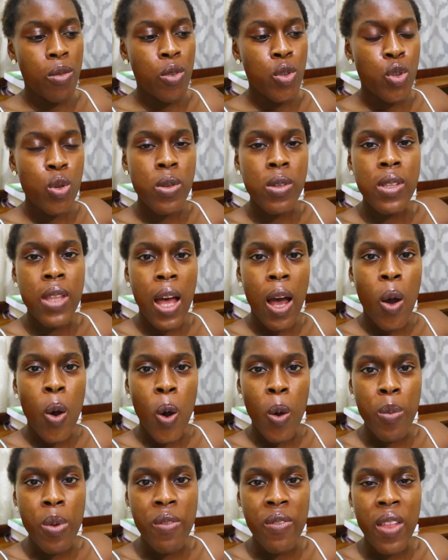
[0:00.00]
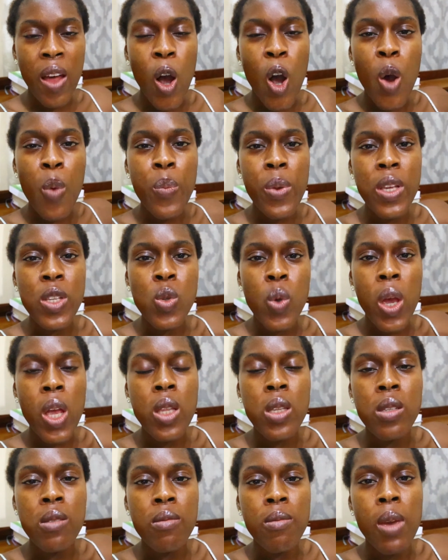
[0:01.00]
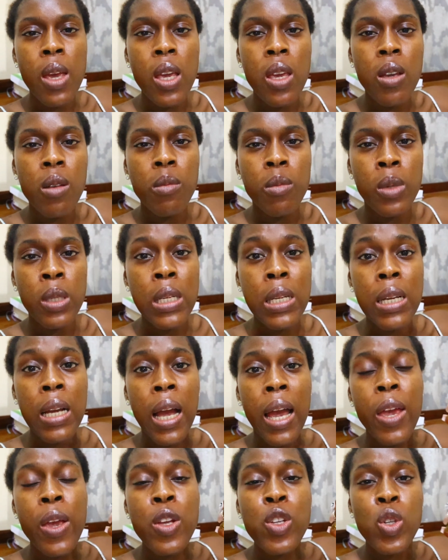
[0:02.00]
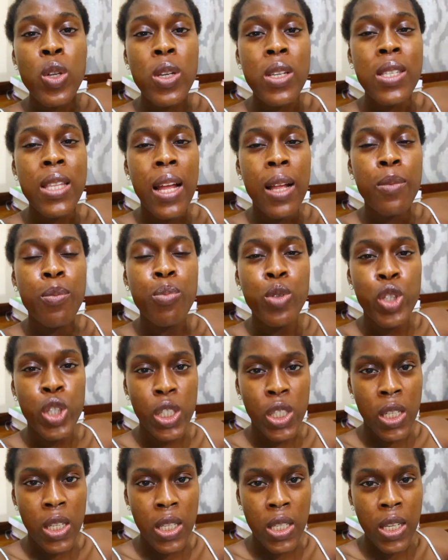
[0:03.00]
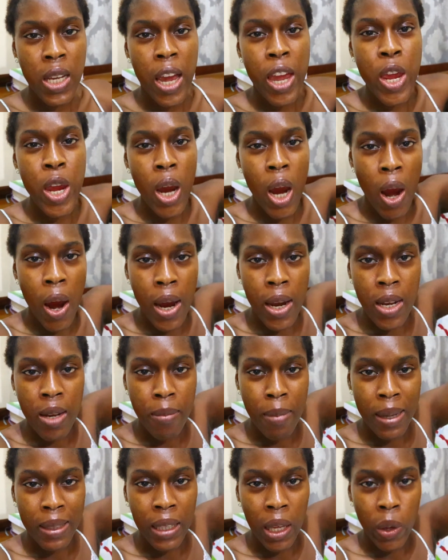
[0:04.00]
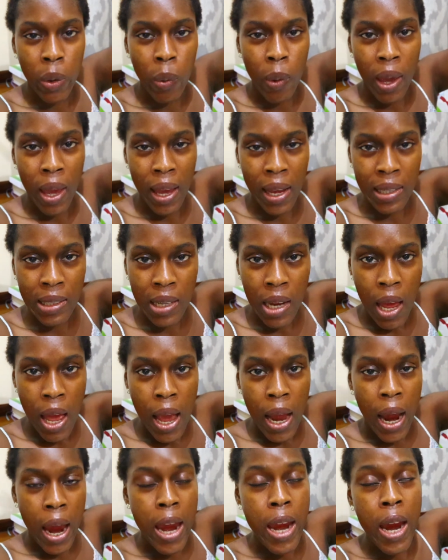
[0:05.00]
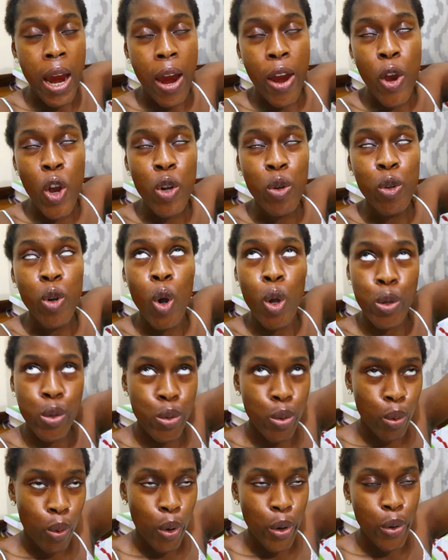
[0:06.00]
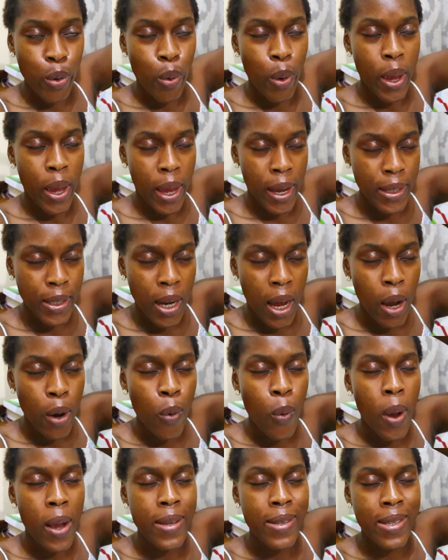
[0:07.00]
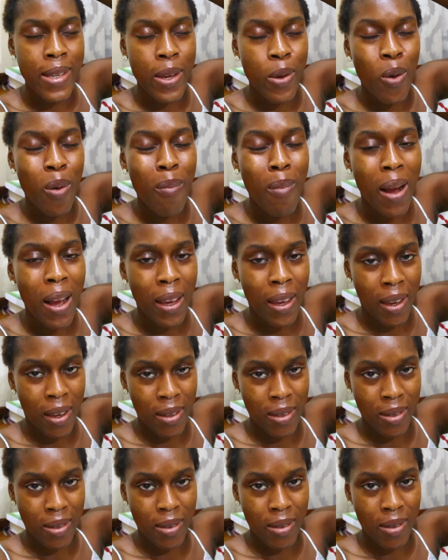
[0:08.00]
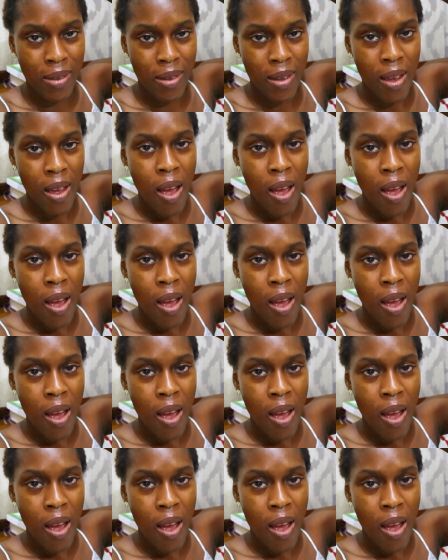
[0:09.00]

Choose that hobby. If that hobby is going to make you money, can you just start pushing it? Can you carry the mat on your head? Can you carry your hustle on your head and go and sell your markets?